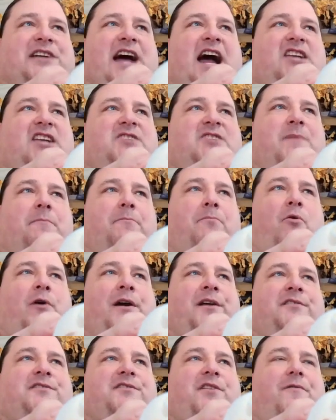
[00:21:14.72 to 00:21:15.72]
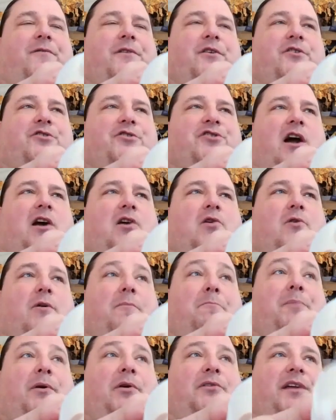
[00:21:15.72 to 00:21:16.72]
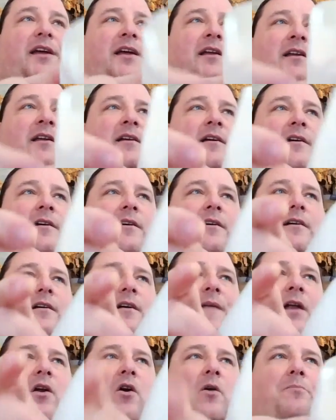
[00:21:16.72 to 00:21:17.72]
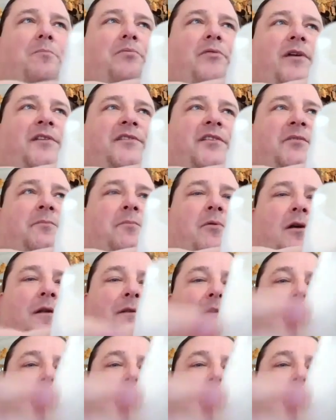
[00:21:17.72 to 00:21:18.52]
attachment points for your shock cord built in that all prints as part